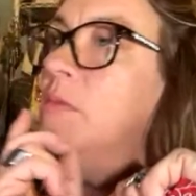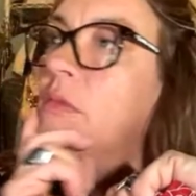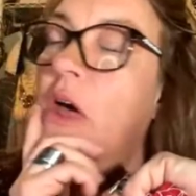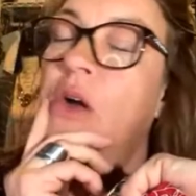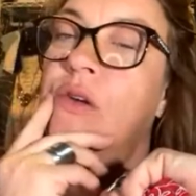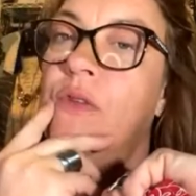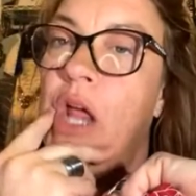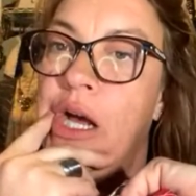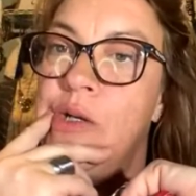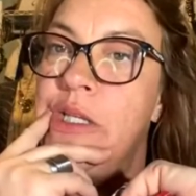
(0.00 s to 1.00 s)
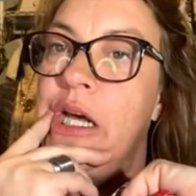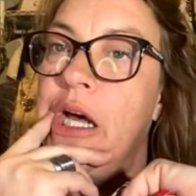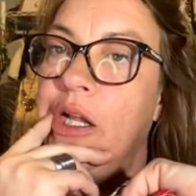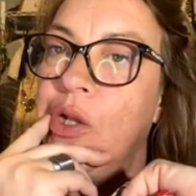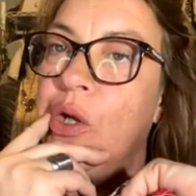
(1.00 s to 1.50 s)
load of clothes at
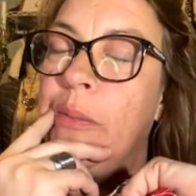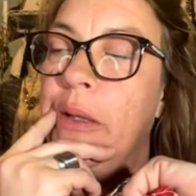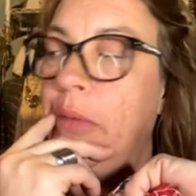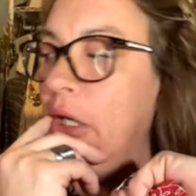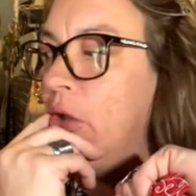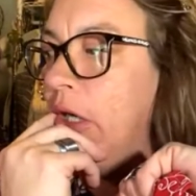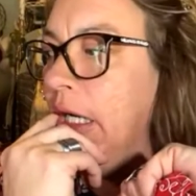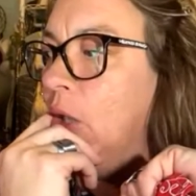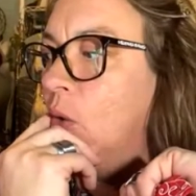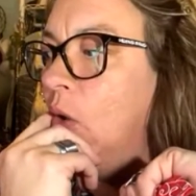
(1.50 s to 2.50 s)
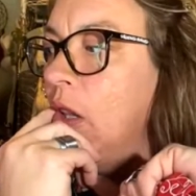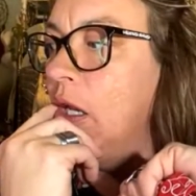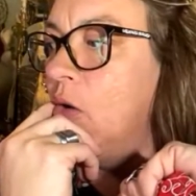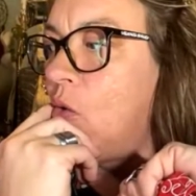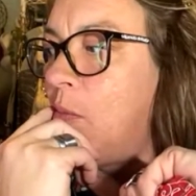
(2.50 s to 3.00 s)
a little bit better deal
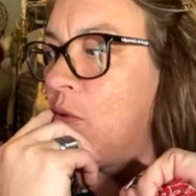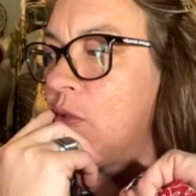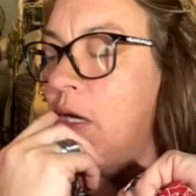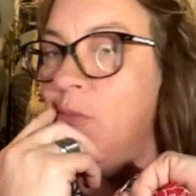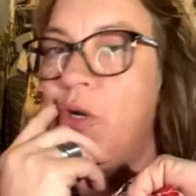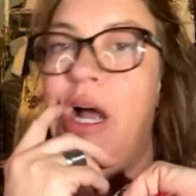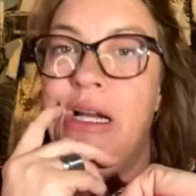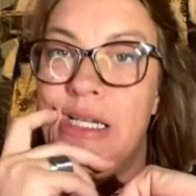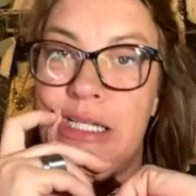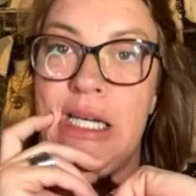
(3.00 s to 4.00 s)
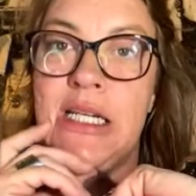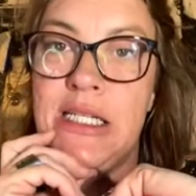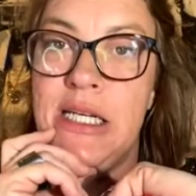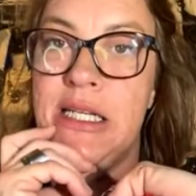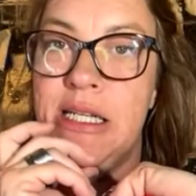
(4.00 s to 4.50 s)
than normal, so I'm trying to stick to
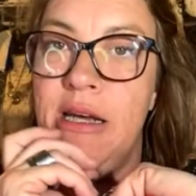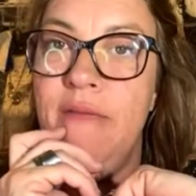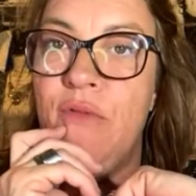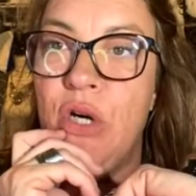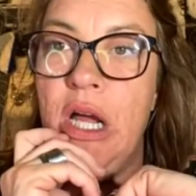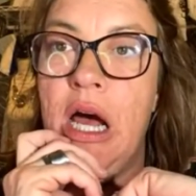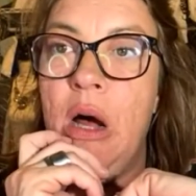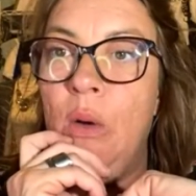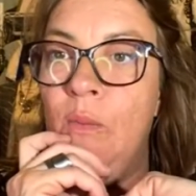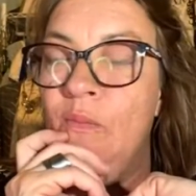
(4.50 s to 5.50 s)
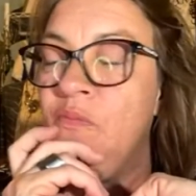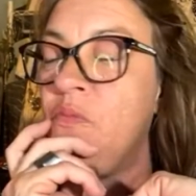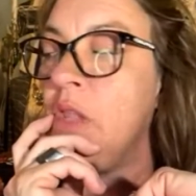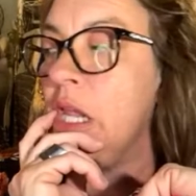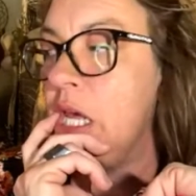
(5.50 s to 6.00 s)
16 for y'all.
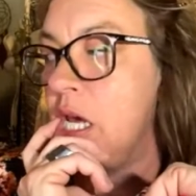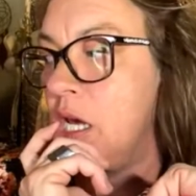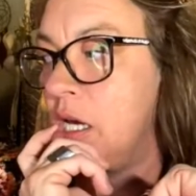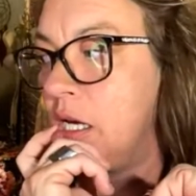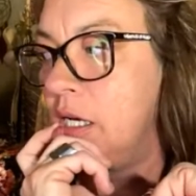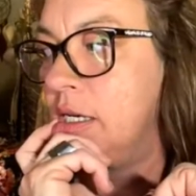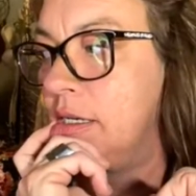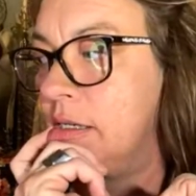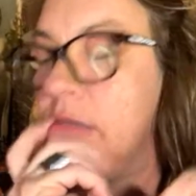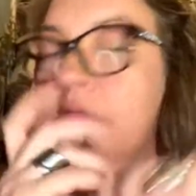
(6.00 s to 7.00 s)
But